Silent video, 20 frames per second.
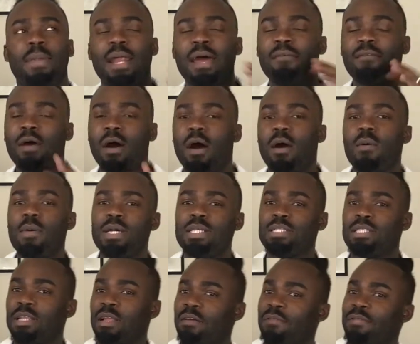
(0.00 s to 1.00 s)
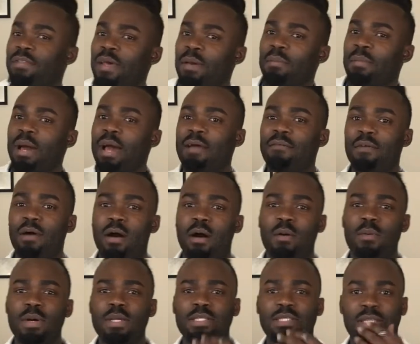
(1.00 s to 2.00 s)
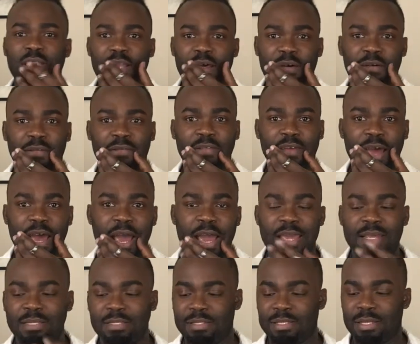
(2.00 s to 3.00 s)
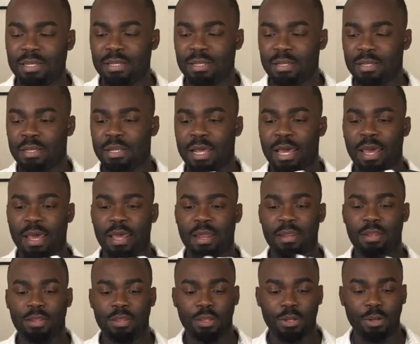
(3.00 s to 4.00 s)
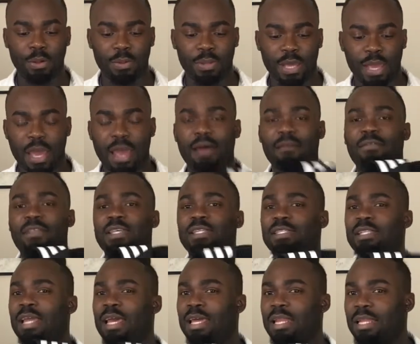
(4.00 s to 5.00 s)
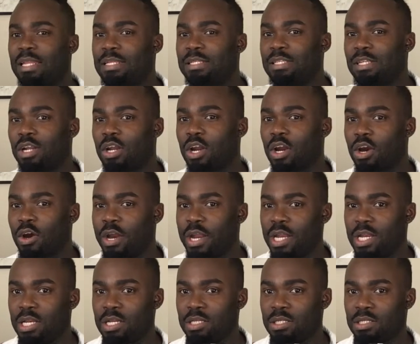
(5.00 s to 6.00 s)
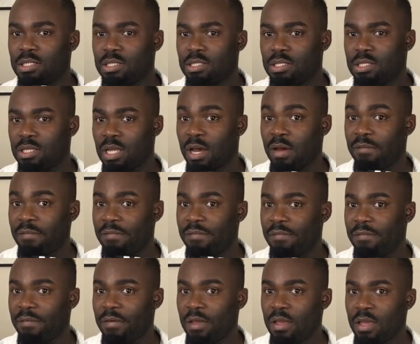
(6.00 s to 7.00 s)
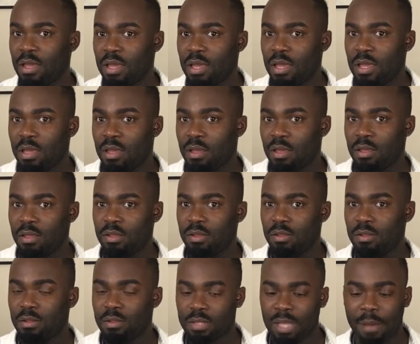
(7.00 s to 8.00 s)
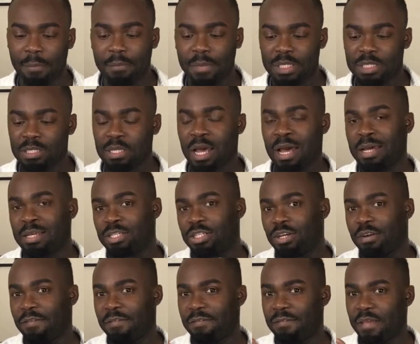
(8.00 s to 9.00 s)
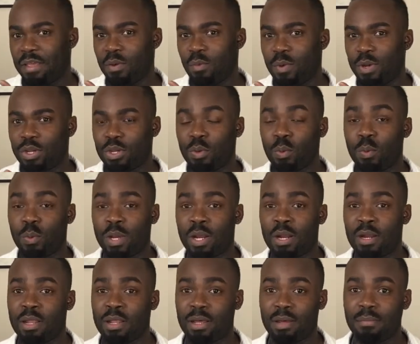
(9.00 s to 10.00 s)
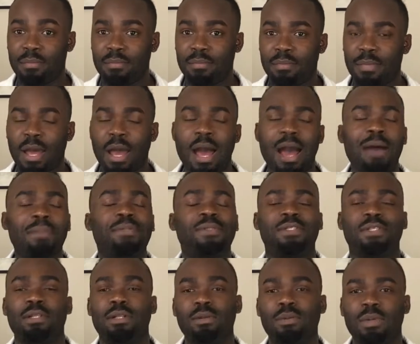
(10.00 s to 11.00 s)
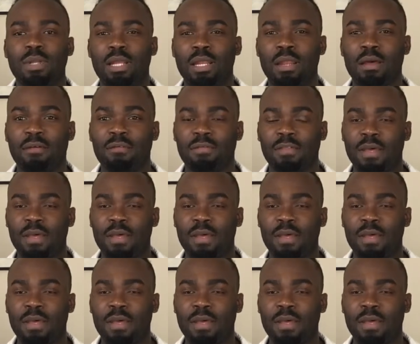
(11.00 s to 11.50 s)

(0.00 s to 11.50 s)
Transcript: but I've always loved them. I've always loved the idea that, you know, they have these like little grip stuff that massage your feet when you wear them. Absolutely love